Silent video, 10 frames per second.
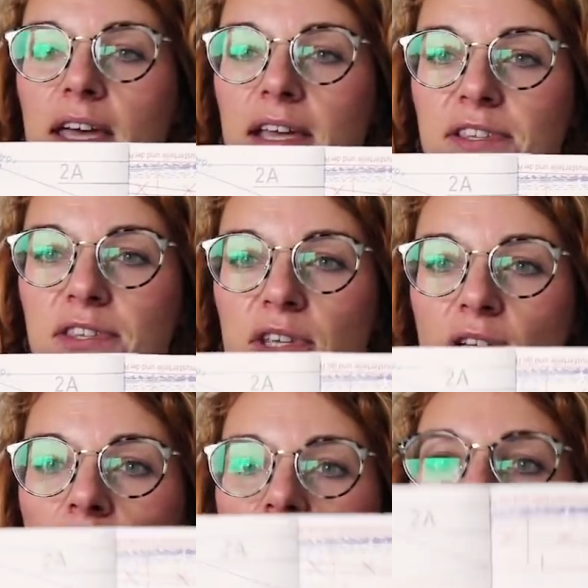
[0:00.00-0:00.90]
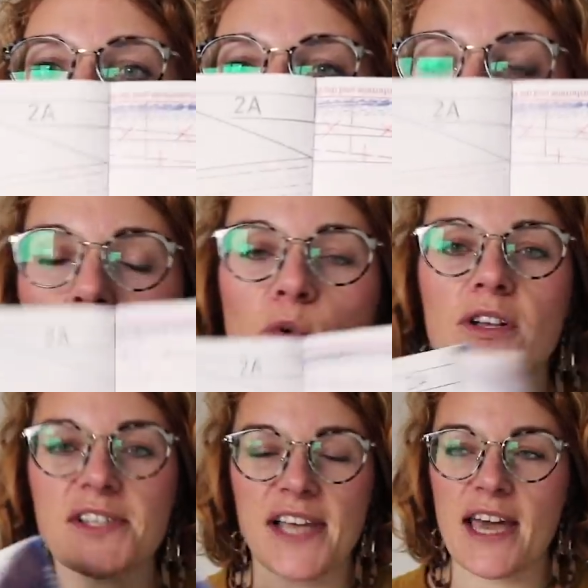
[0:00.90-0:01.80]
this. I
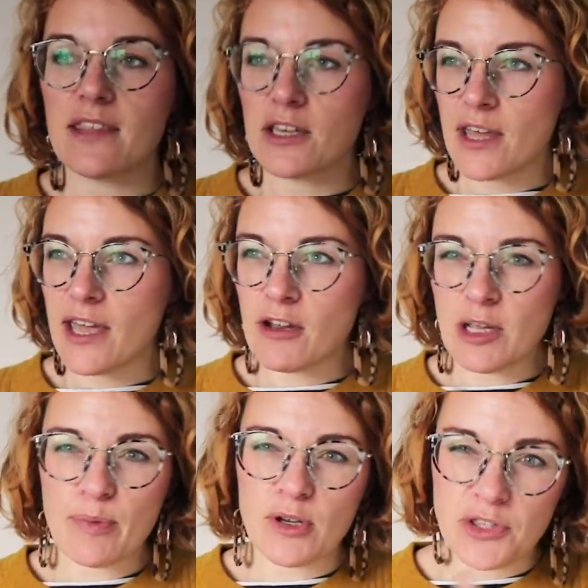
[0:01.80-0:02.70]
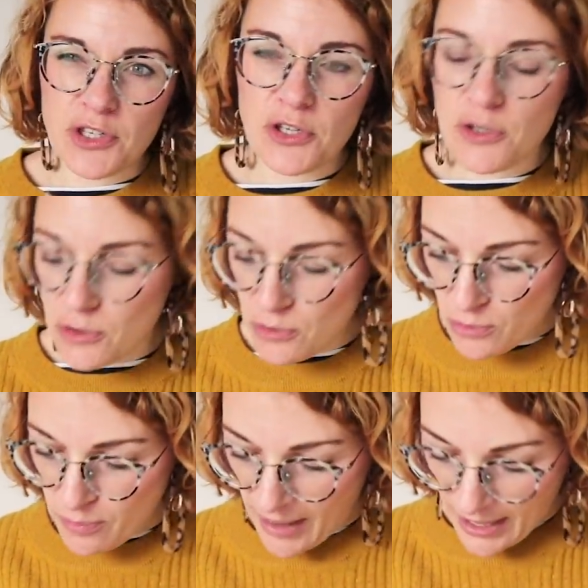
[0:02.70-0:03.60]
will say that they only put
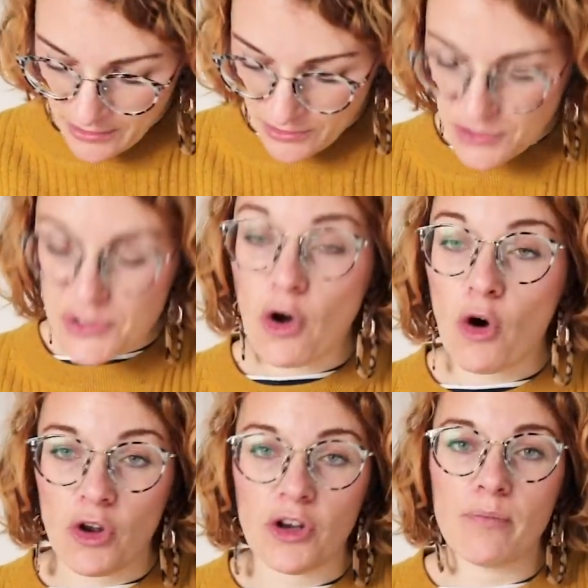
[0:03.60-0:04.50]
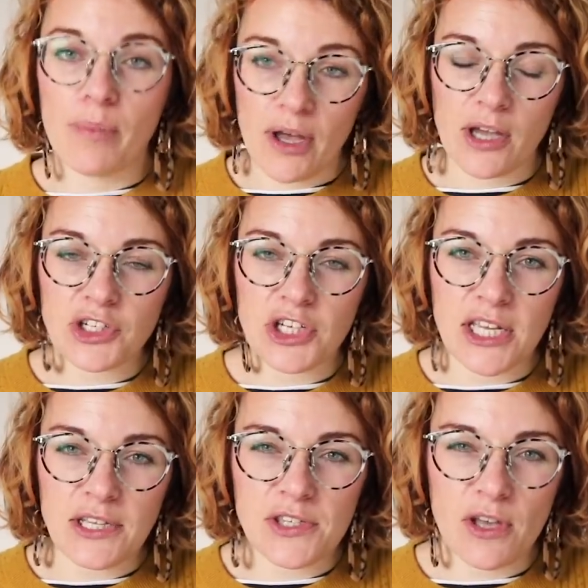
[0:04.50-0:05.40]
two patterns on per
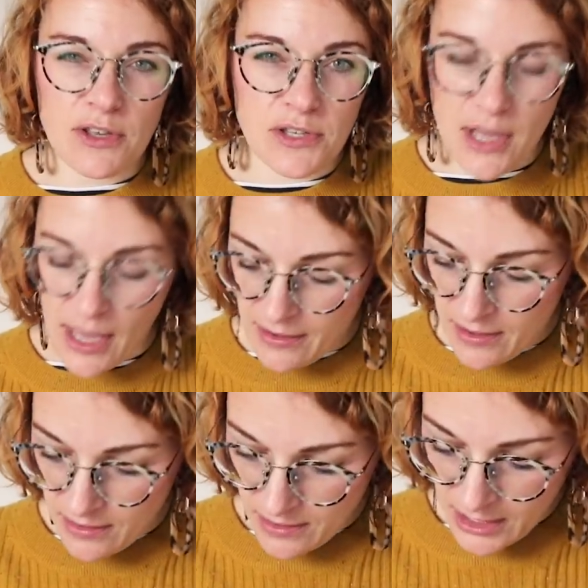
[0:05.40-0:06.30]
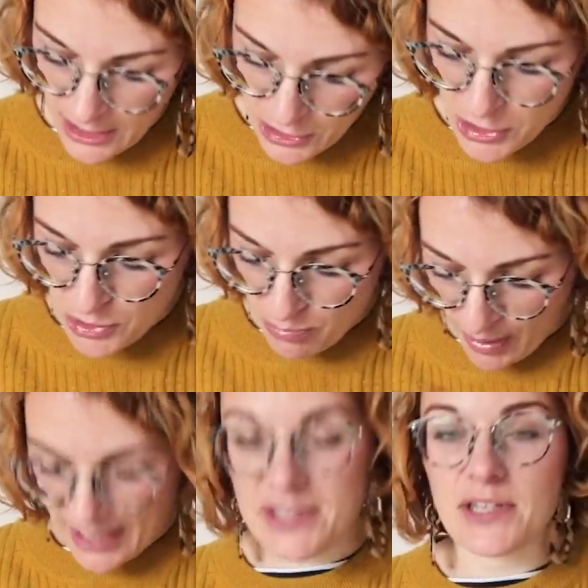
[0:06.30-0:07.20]
sheet, so it's each
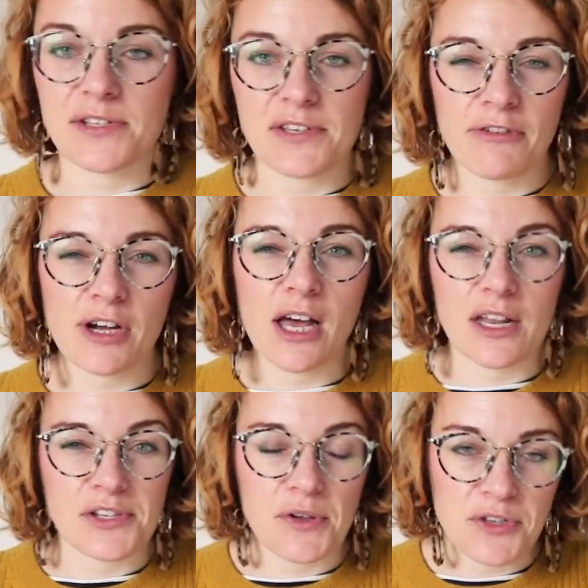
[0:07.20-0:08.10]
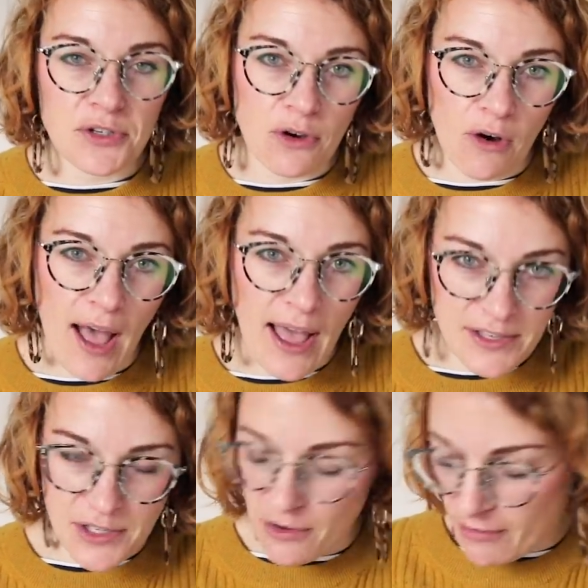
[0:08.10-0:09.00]
pattern is a different colour, so it's not
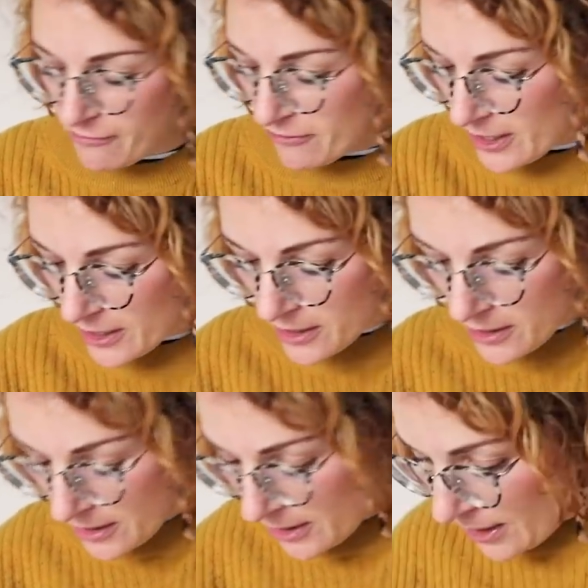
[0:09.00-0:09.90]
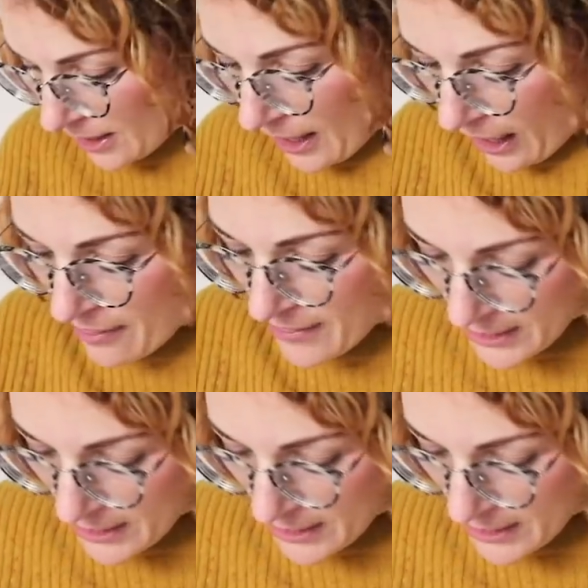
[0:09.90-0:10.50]
as horrific. And